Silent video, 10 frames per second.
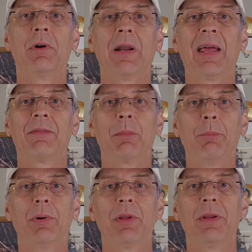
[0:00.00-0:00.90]
you're going to have to
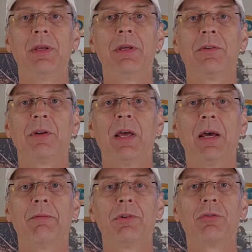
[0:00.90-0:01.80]
put into each and
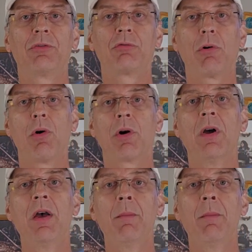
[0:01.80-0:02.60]
every stroke.